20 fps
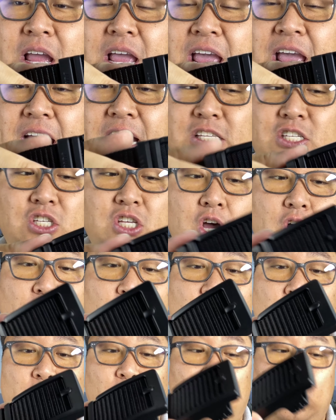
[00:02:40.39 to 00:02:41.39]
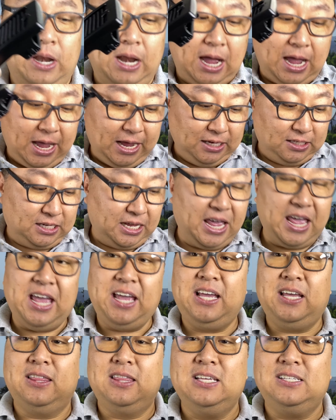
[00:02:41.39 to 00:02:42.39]
And so when I
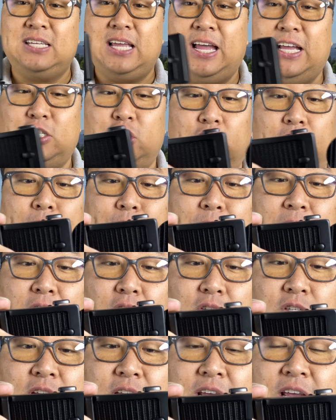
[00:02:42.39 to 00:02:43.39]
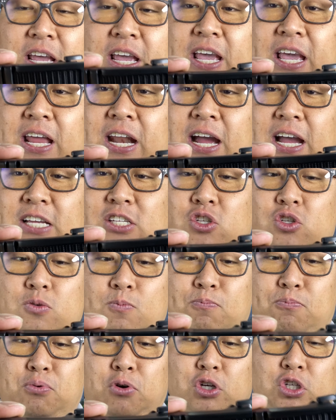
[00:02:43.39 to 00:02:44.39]
take this edge of the belt and I
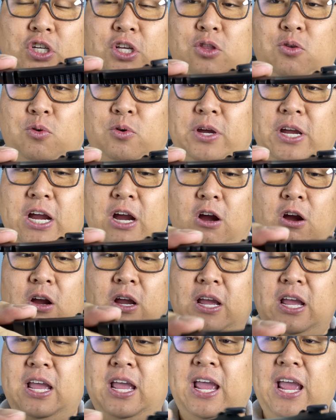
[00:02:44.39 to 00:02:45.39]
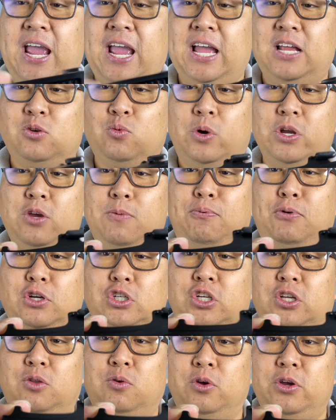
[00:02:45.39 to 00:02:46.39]
push it through here, and when you push
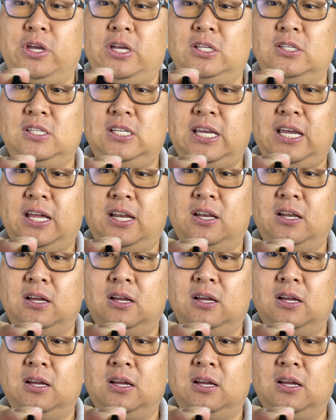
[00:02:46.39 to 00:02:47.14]
it through, you can see it